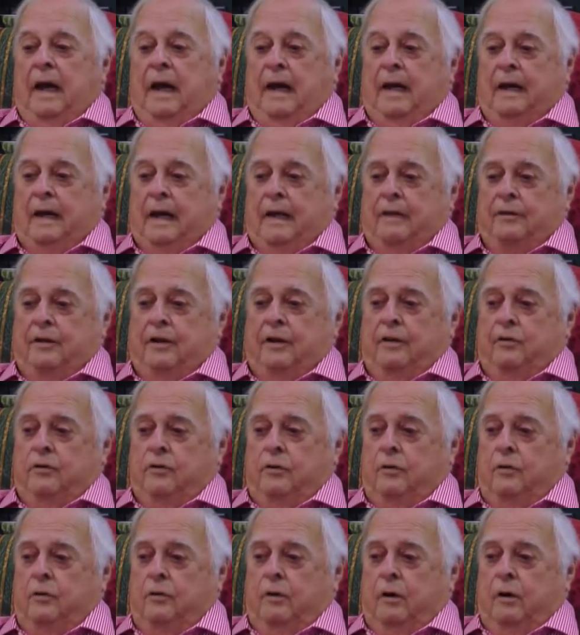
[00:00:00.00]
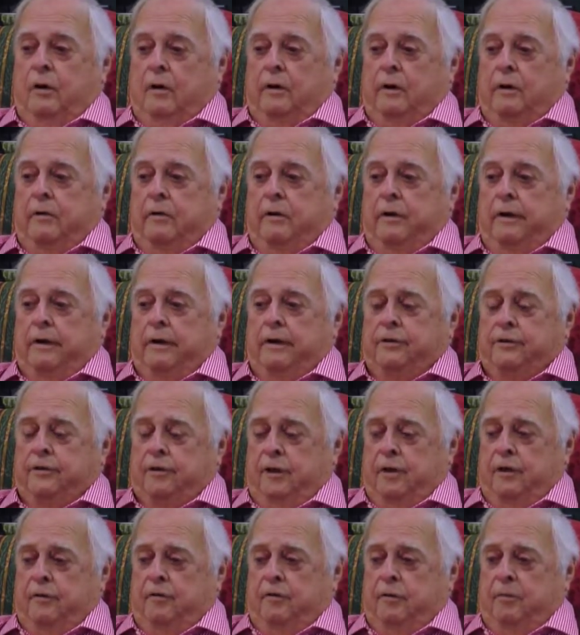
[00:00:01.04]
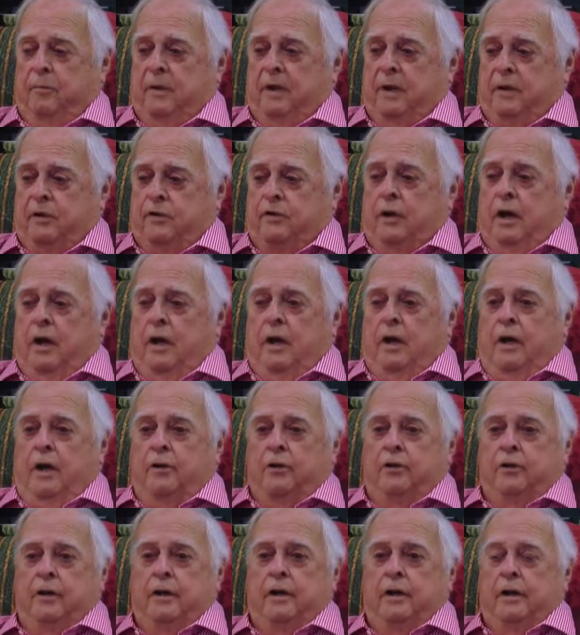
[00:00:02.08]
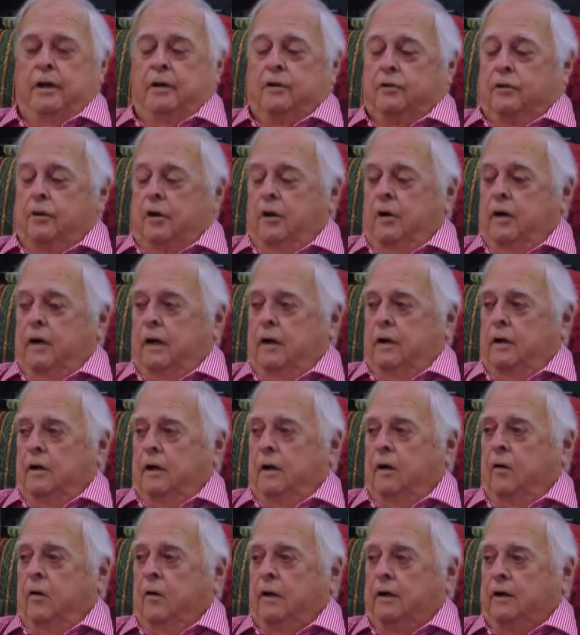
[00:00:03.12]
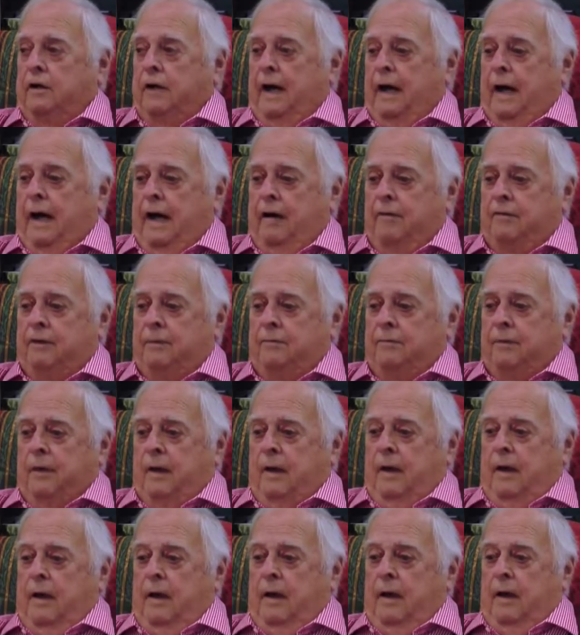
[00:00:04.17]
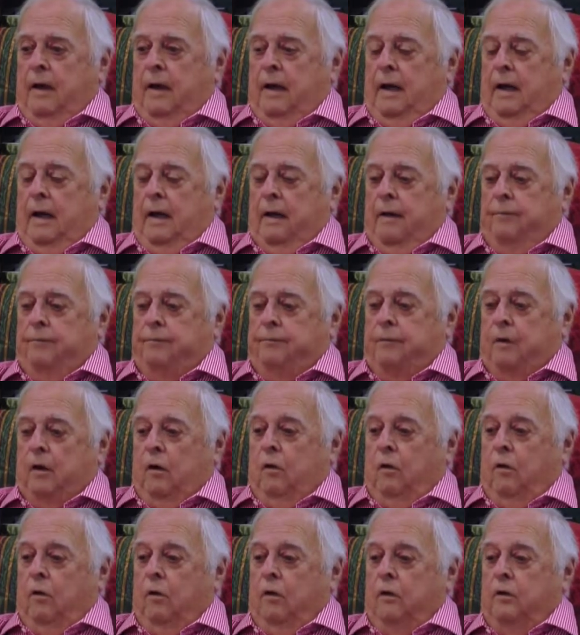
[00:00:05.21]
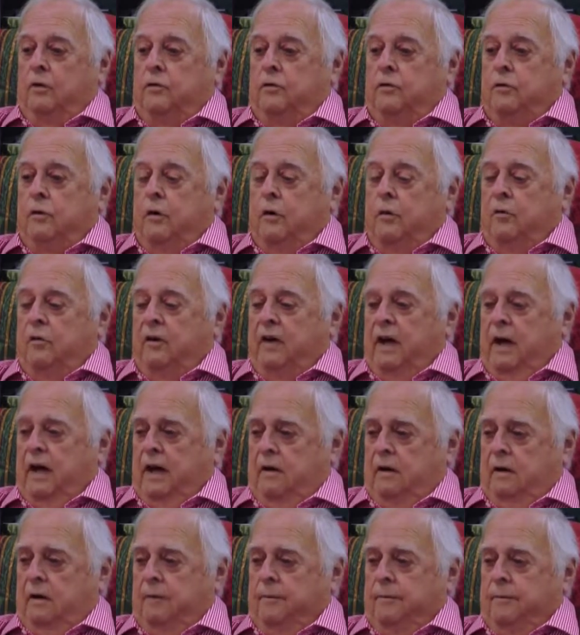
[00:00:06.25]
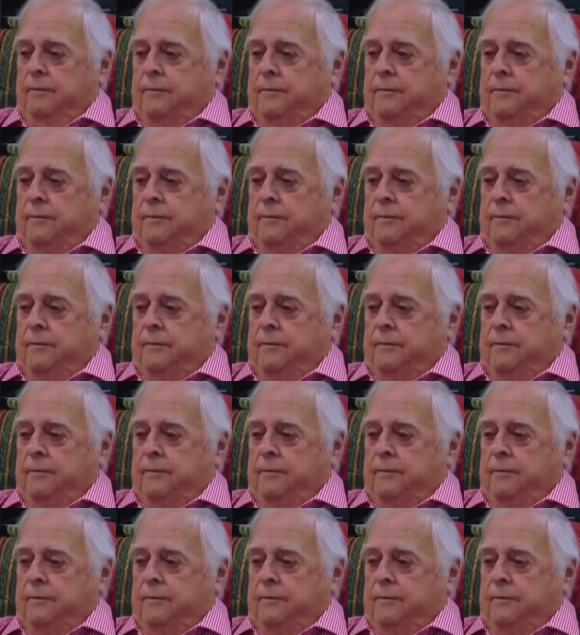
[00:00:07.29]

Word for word: And I said, You are a greedy son of a bitch. She is go going to have it, or you don't get her.